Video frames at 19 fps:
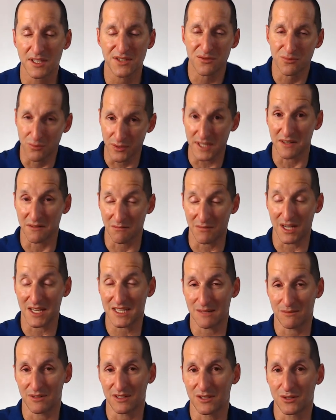It's written by
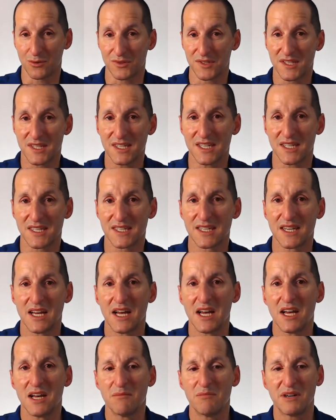someone called Sys,
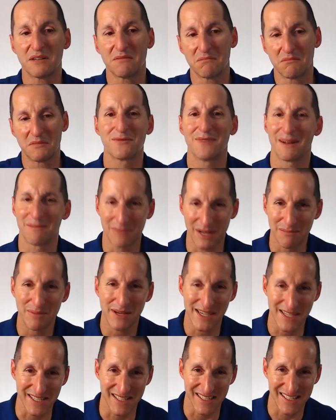but it's run by
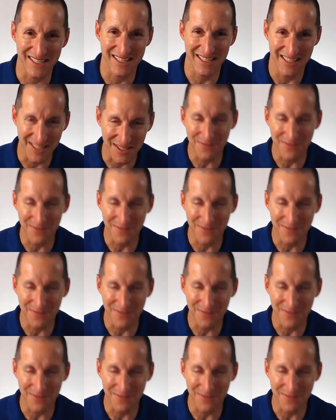peasants.